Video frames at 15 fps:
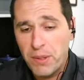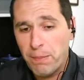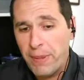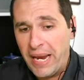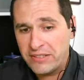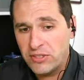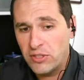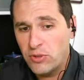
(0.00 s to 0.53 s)

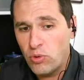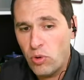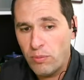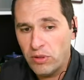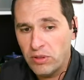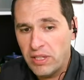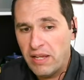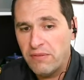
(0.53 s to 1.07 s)
back to
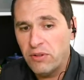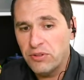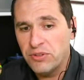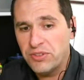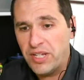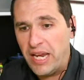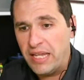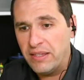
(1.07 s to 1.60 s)
normal
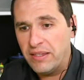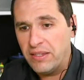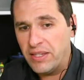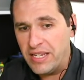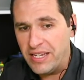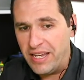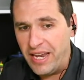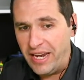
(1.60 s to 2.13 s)
levels? And
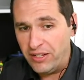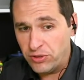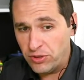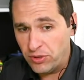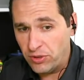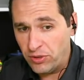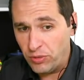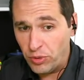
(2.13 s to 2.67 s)
the
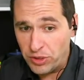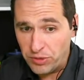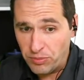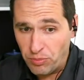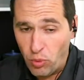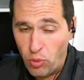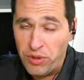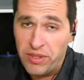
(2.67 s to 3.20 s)
answer was
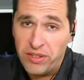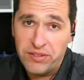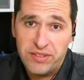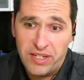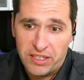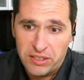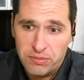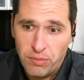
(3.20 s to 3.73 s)
more than
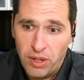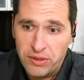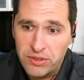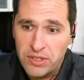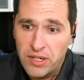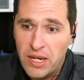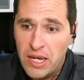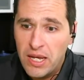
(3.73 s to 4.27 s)
6
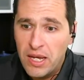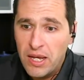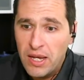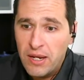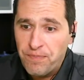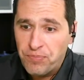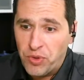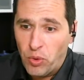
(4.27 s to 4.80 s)
months,
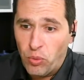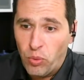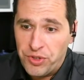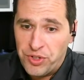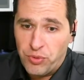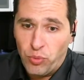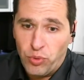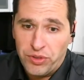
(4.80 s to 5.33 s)

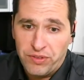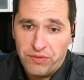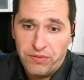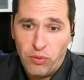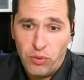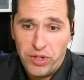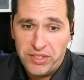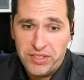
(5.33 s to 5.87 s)
which was
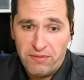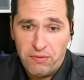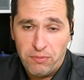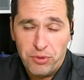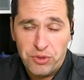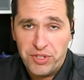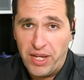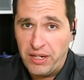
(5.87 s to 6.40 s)

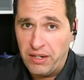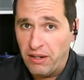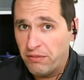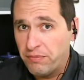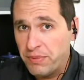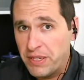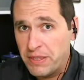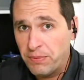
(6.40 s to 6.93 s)
47%
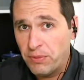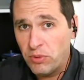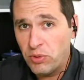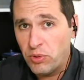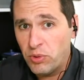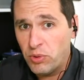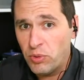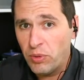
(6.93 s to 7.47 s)
of people
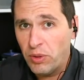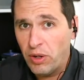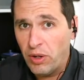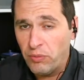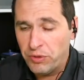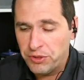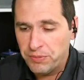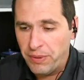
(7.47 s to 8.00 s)
who
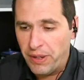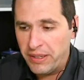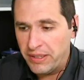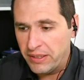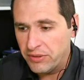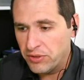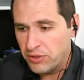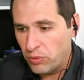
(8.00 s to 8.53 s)

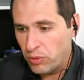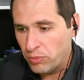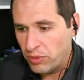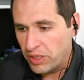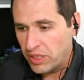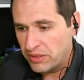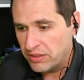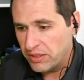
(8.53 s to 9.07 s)
responded. So when
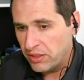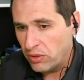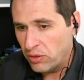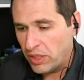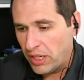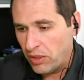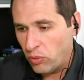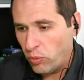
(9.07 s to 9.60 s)
we
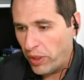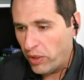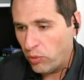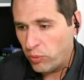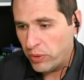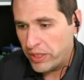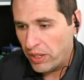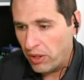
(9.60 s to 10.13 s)
consider kind of where
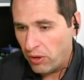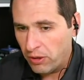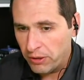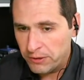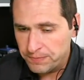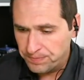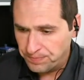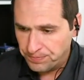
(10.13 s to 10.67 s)
we
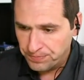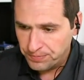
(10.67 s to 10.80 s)
are